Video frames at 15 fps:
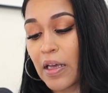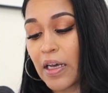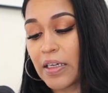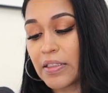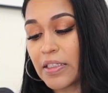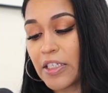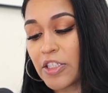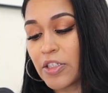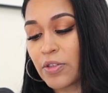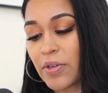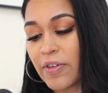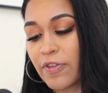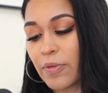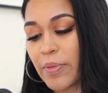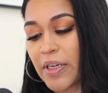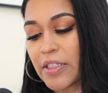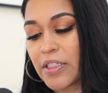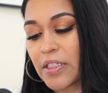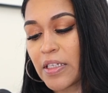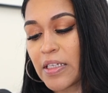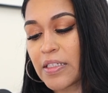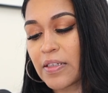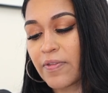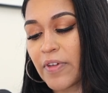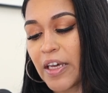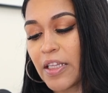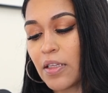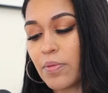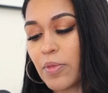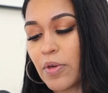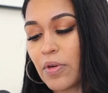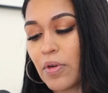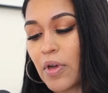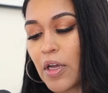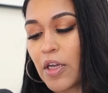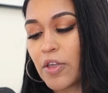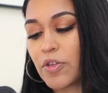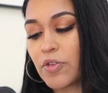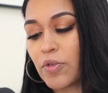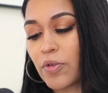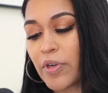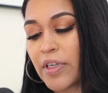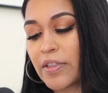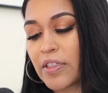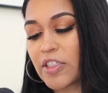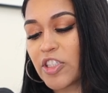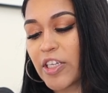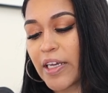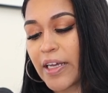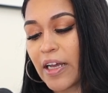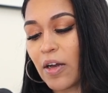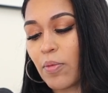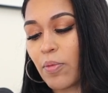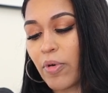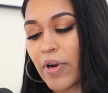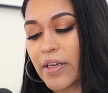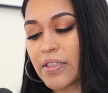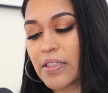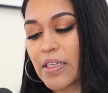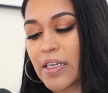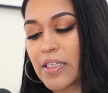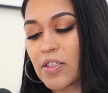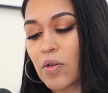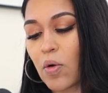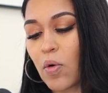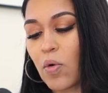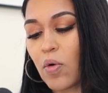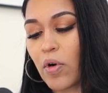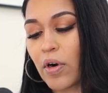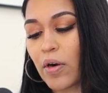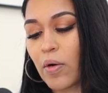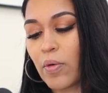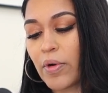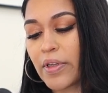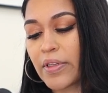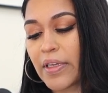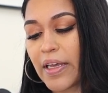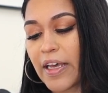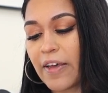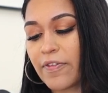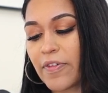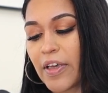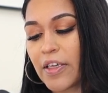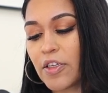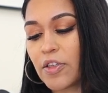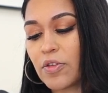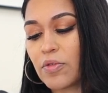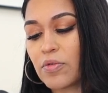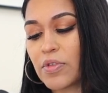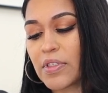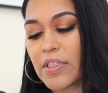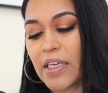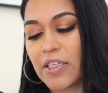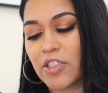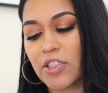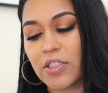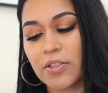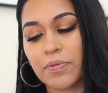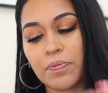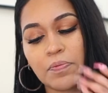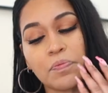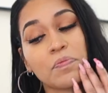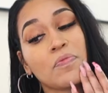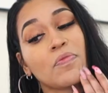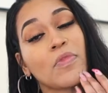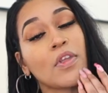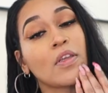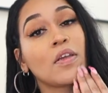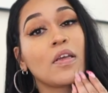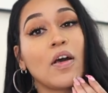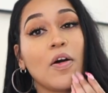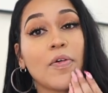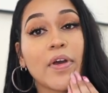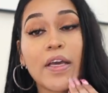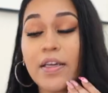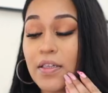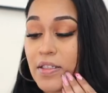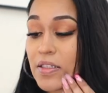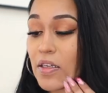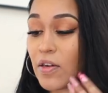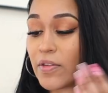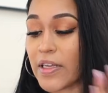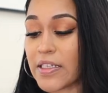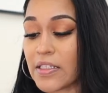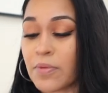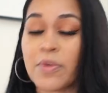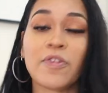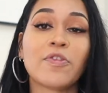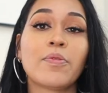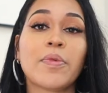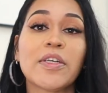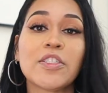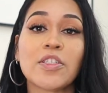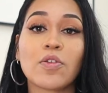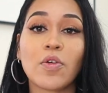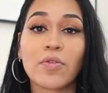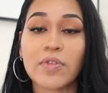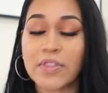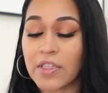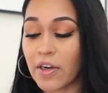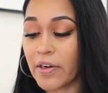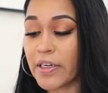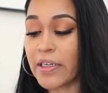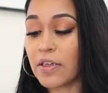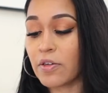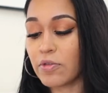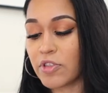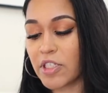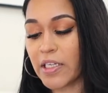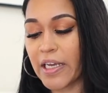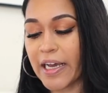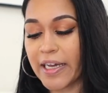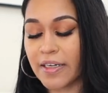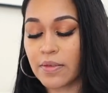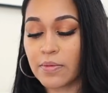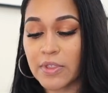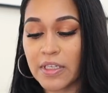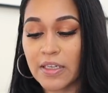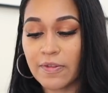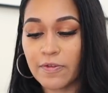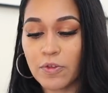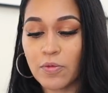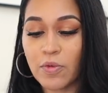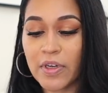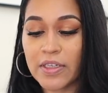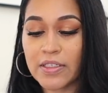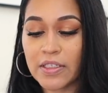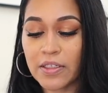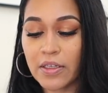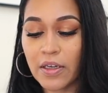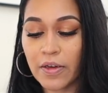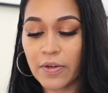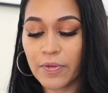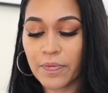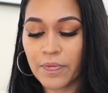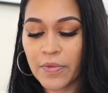Additional information is available during the checkout process or on the F A Q section. Okay, so that's some information on returning Gucci items if you wanted to know.